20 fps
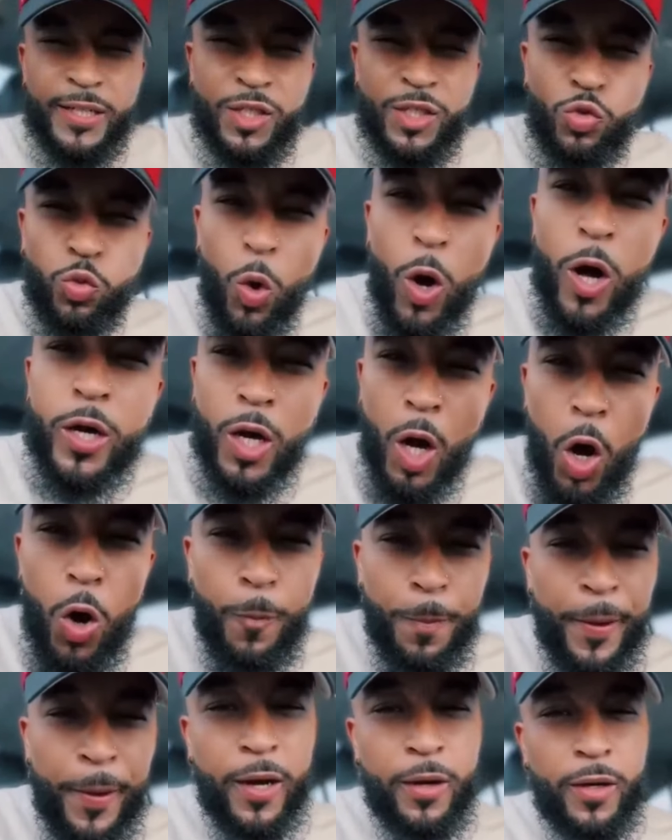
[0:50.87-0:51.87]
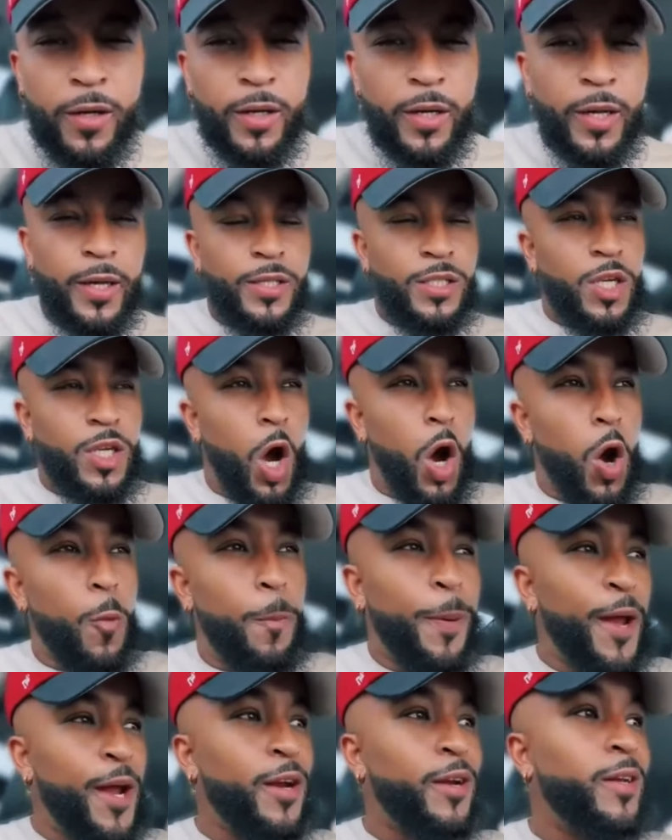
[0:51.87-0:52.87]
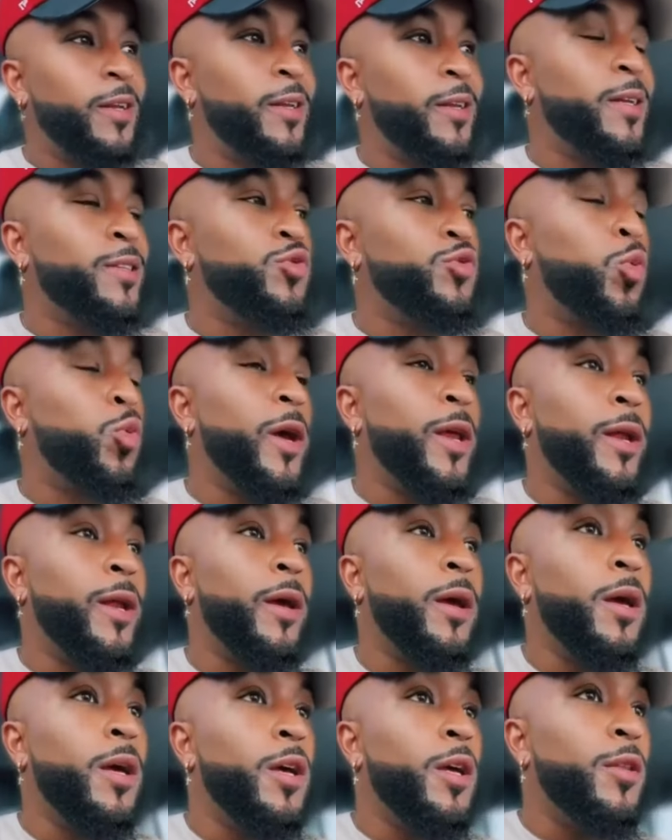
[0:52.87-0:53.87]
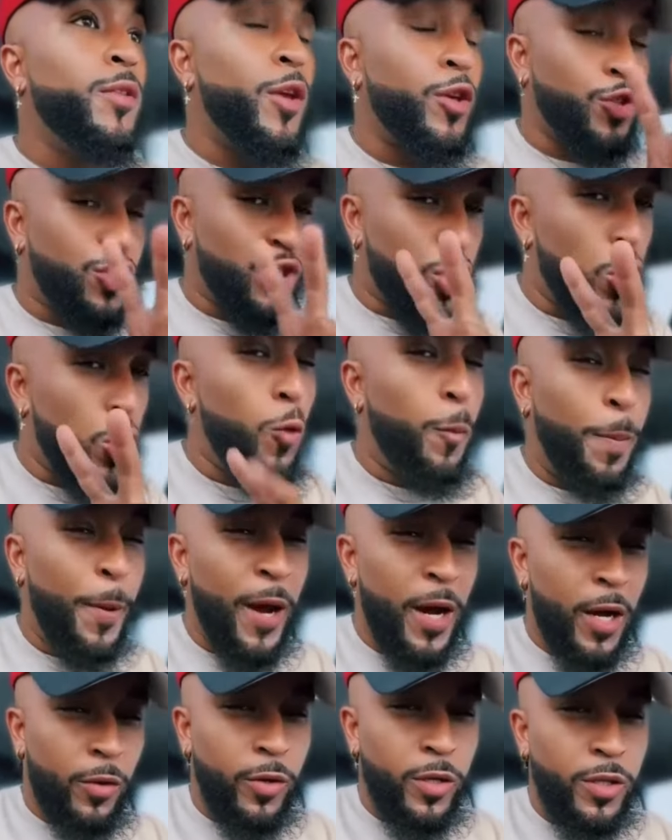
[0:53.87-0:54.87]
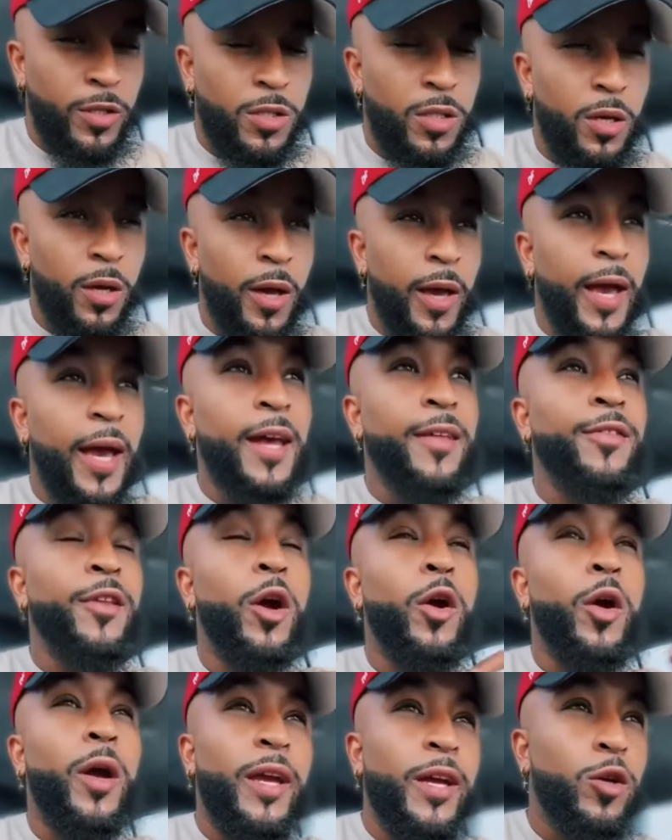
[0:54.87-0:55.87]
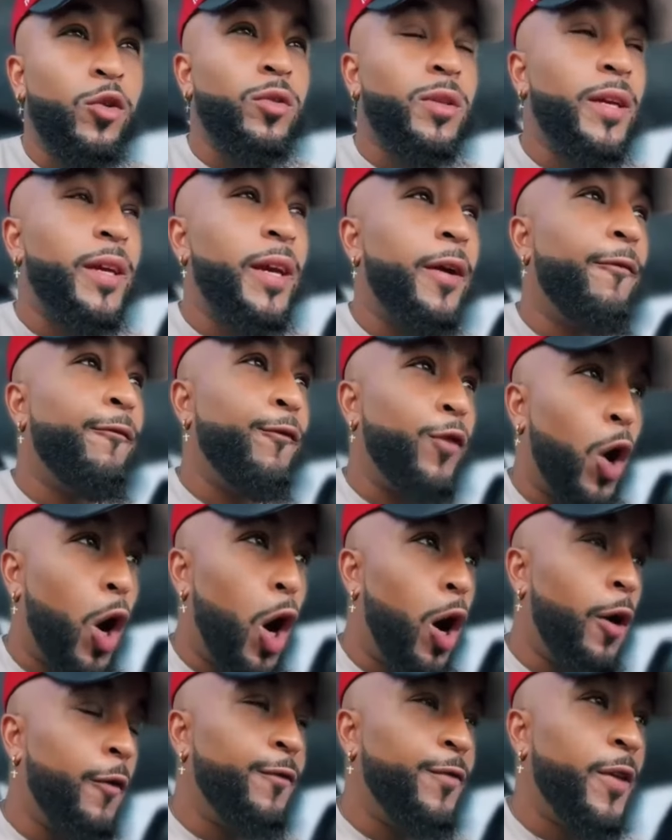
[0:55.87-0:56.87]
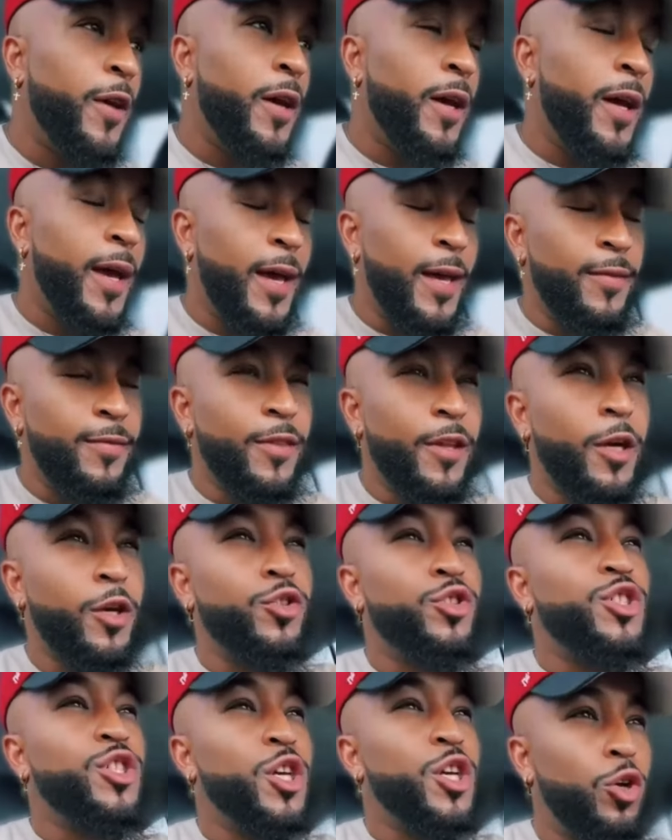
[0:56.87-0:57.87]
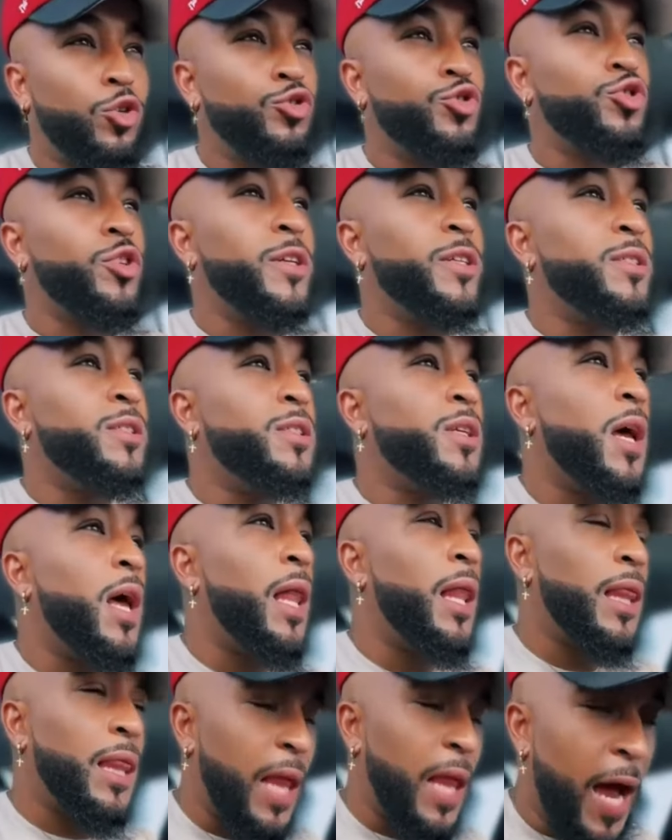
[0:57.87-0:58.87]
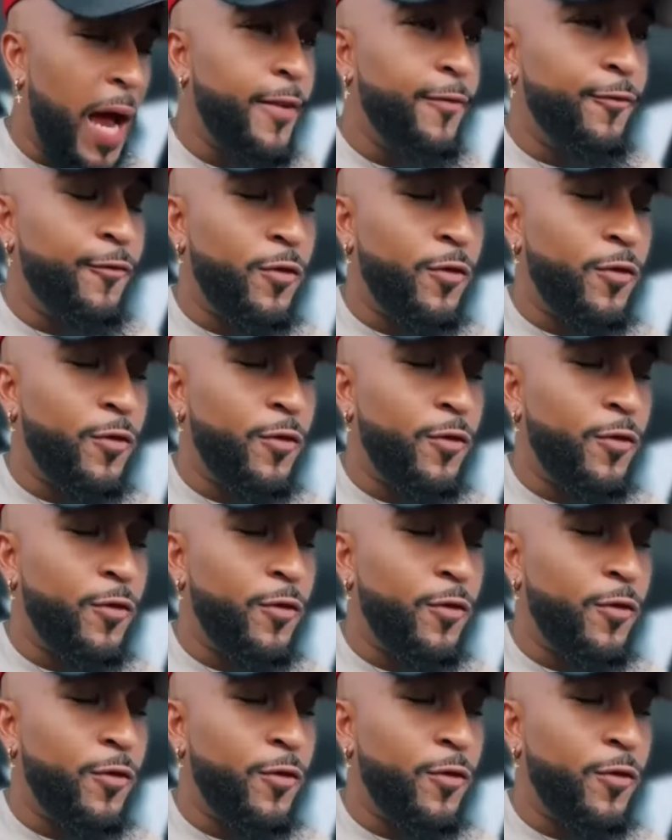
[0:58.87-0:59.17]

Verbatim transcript: what co-parenting is. Co-parenting is when there's two parents and they're equally involved in their children's life /